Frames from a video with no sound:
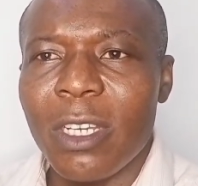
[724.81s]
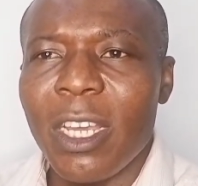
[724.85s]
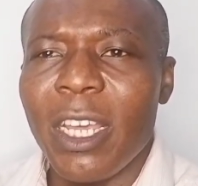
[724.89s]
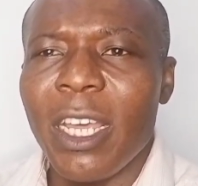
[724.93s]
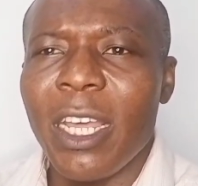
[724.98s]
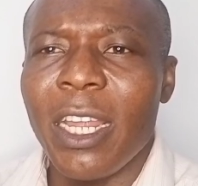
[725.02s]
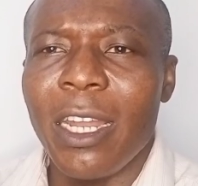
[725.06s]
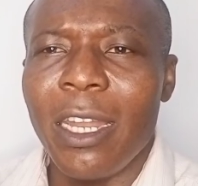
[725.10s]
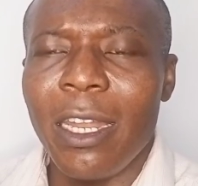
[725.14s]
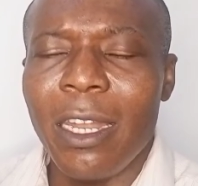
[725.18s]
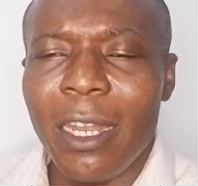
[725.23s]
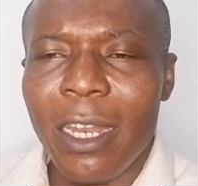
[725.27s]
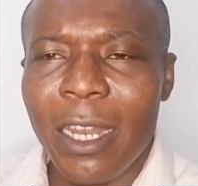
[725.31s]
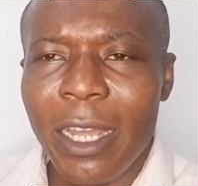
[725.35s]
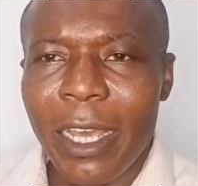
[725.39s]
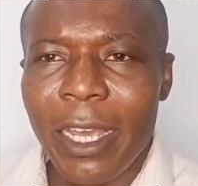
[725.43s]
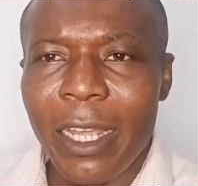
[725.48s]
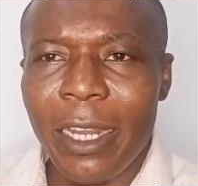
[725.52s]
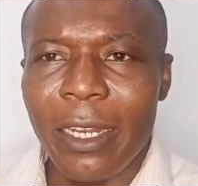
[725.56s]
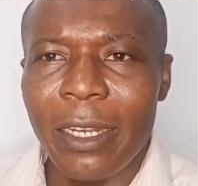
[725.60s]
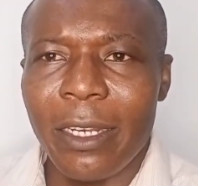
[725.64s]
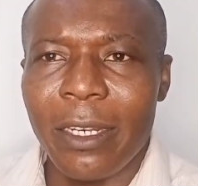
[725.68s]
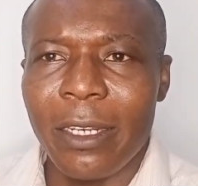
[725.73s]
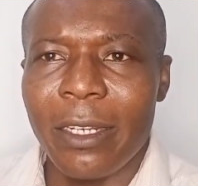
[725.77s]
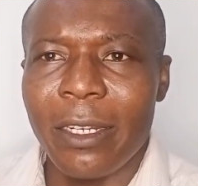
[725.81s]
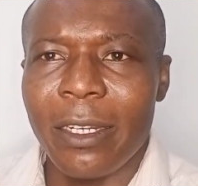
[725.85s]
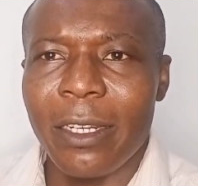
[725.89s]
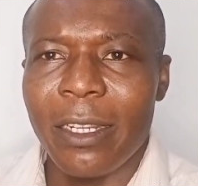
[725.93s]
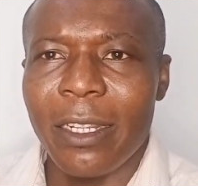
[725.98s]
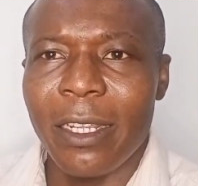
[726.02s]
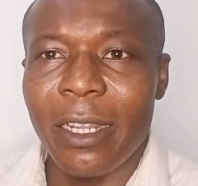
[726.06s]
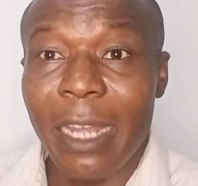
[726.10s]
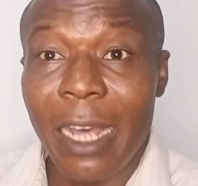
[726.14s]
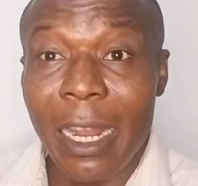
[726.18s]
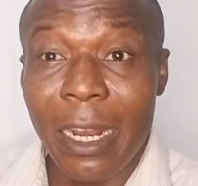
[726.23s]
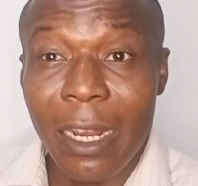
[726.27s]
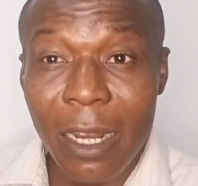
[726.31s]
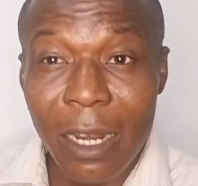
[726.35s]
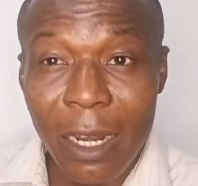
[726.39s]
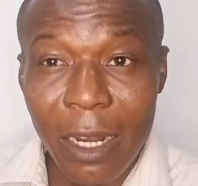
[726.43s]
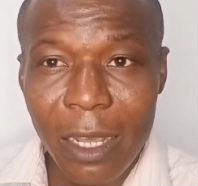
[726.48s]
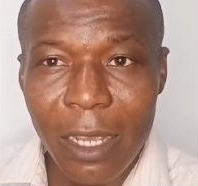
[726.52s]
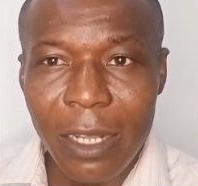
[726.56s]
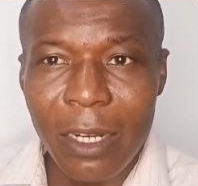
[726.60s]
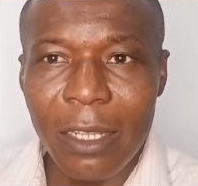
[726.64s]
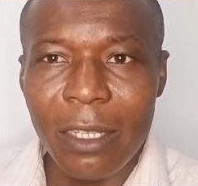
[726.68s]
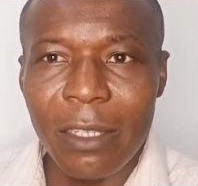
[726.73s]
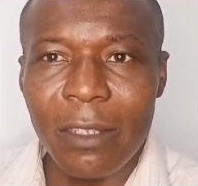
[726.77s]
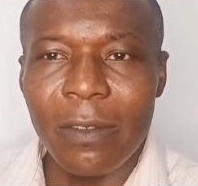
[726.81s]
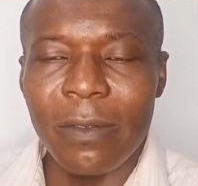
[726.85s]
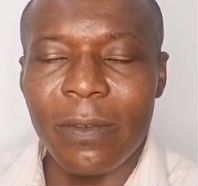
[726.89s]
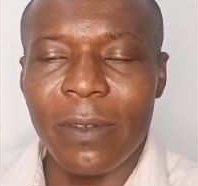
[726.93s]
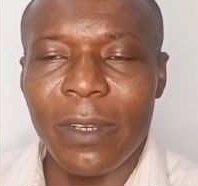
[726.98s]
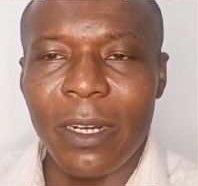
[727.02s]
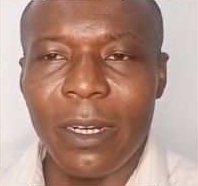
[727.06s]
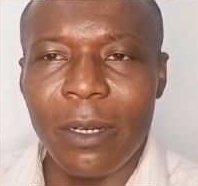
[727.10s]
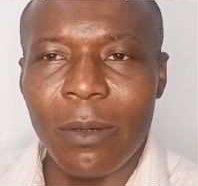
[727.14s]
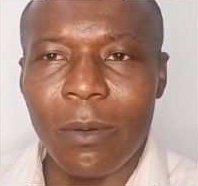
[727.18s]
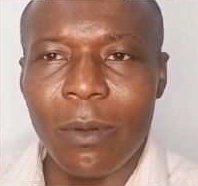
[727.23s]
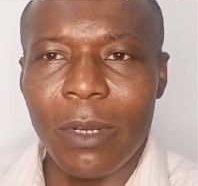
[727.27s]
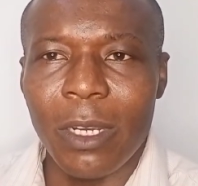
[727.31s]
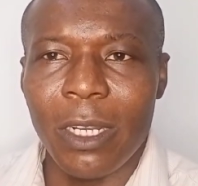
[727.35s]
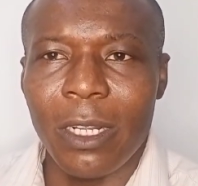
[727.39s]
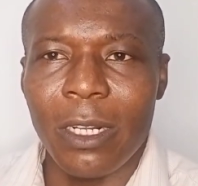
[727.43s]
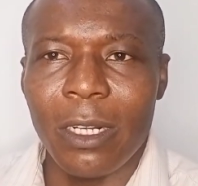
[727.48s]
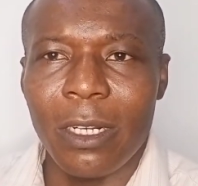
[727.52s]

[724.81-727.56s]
Learn and learn it very well.